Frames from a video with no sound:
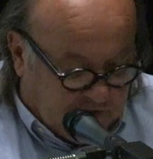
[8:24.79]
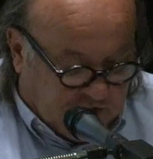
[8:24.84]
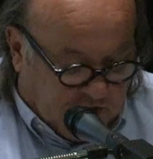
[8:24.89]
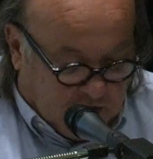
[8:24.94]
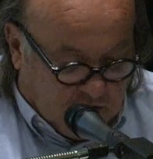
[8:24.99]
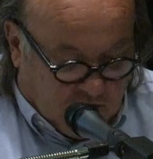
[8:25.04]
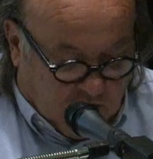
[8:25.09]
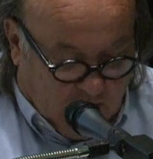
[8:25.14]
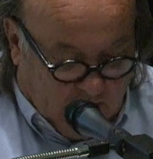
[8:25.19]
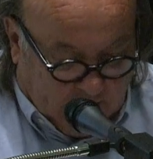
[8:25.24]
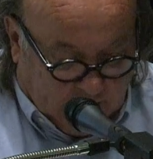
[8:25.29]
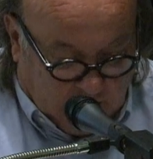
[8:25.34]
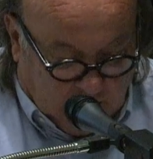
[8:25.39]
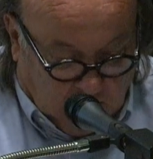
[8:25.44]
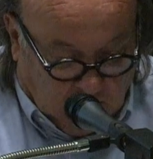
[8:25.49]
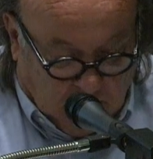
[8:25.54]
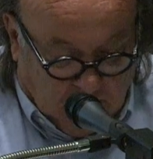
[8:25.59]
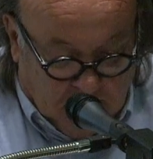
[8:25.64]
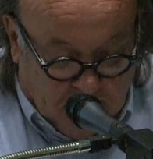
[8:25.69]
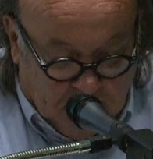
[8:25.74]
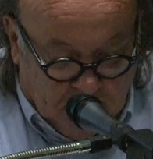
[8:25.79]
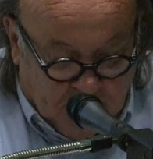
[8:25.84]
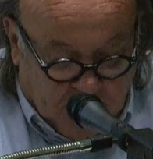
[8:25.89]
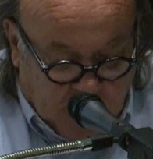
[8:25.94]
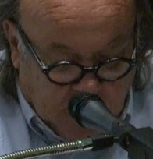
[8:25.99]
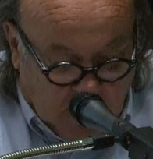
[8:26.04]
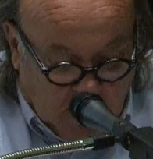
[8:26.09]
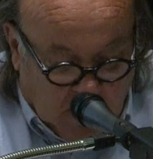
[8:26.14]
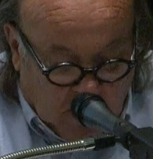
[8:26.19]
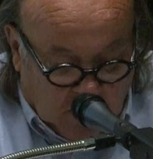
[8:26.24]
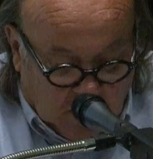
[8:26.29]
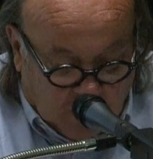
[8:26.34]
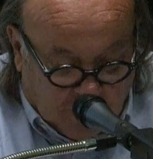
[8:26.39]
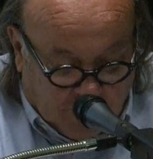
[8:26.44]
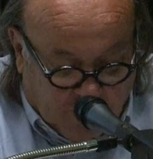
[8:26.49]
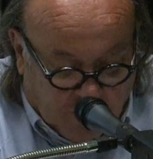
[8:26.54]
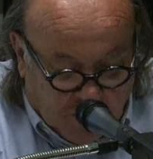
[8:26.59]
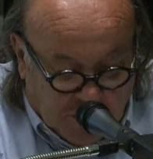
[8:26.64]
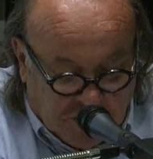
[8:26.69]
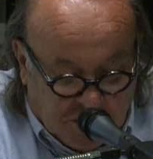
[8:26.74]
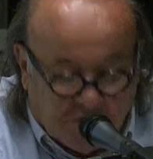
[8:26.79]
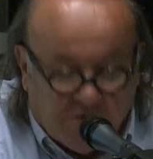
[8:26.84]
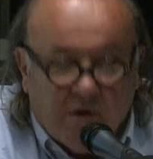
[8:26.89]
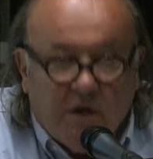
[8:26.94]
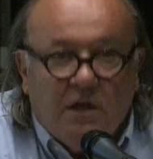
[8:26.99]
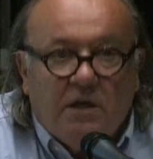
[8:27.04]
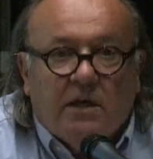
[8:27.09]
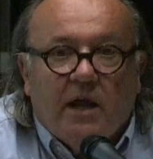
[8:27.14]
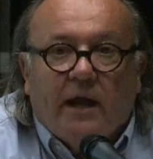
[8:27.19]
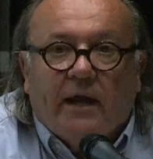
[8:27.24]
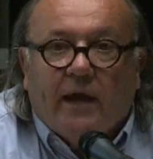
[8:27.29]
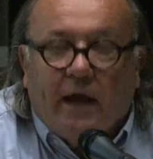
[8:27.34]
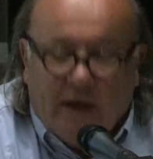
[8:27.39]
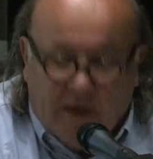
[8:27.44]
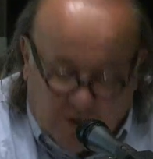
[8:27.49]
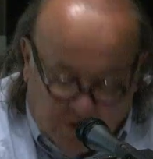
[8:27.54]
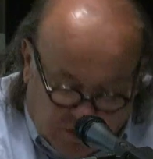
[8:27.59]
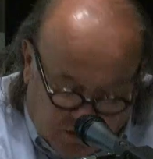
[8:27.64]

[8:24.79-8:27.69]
centrality, the first three decades